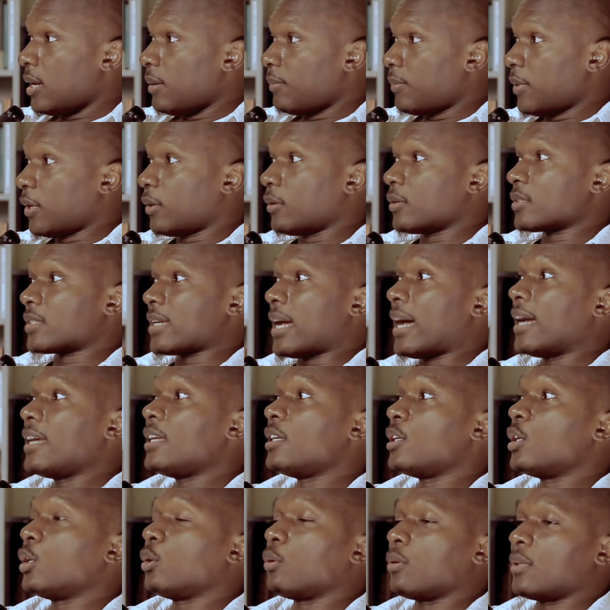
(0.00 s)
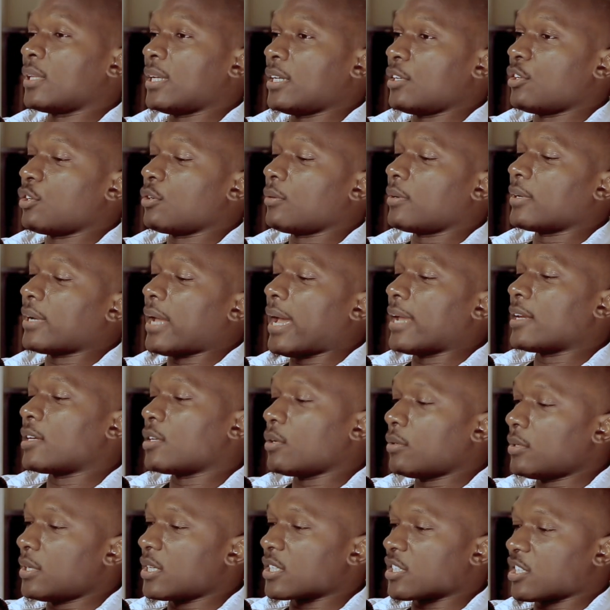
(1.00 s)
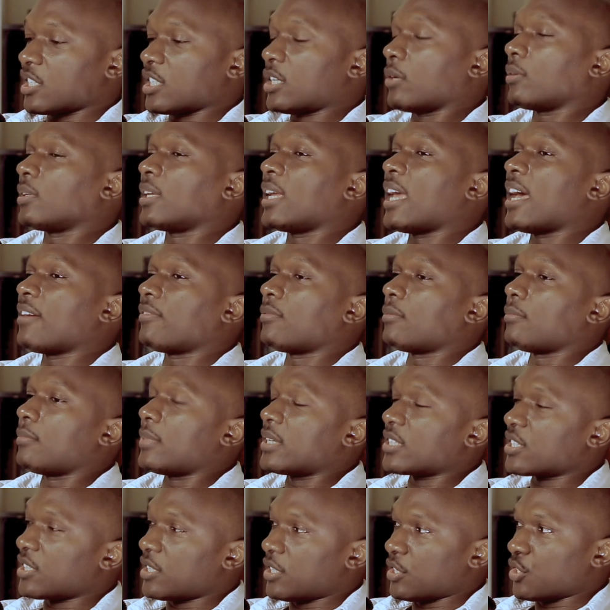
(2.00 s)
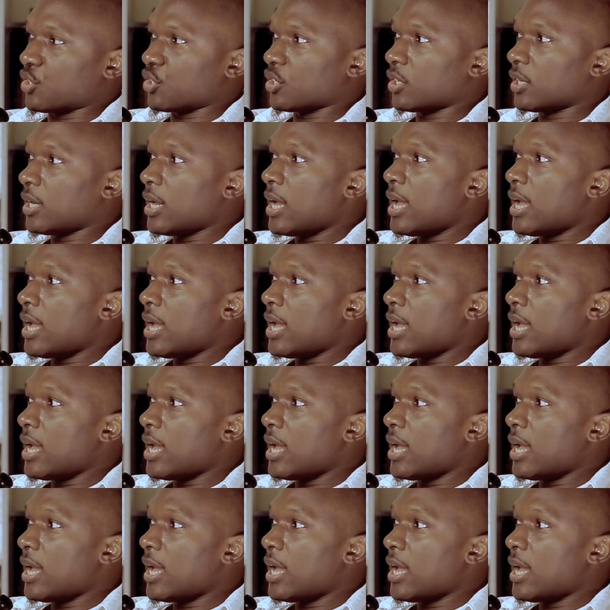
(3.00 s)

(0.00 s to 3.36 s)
Because I know that, you know what, I don't necessarily have a message